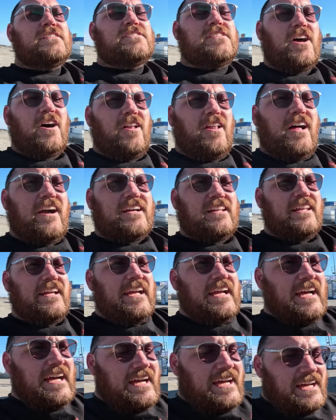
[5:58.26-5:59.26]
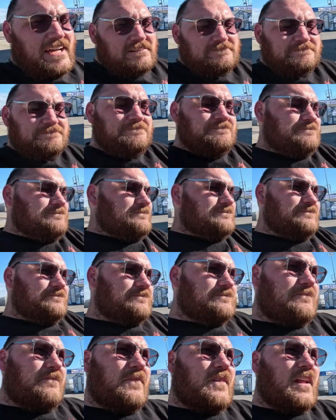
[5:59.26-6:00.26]
So luckily it
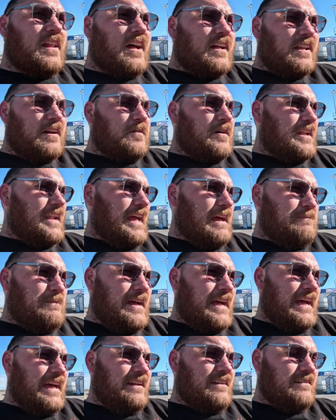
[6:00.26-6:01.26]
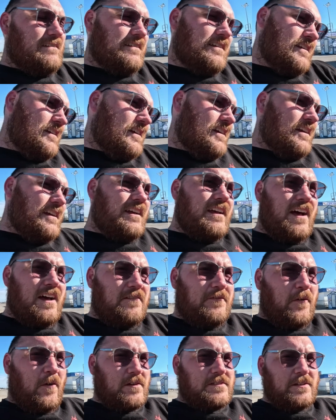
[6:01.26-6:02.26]
wasn't that bad, and
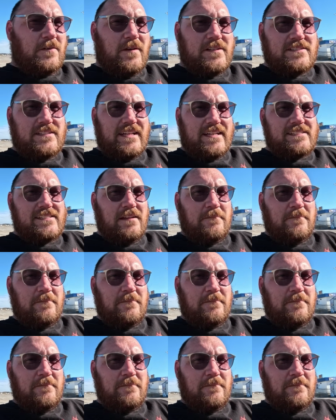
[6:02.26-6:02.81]
unfortunately it wasn't that